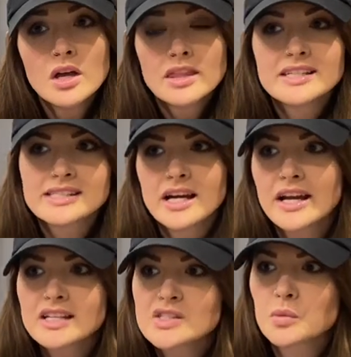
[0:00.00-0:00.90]
The
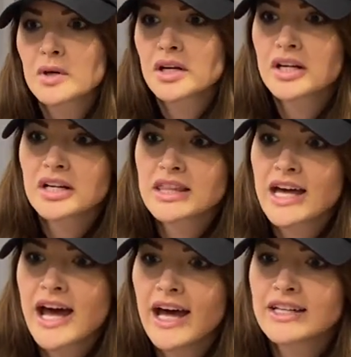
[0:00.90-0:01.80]
signs were
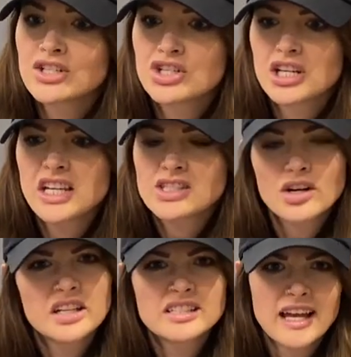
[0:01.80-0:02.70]
that she
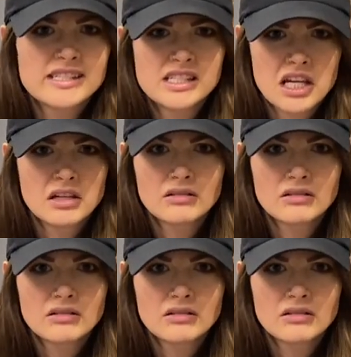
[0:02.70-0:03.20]
started nesting,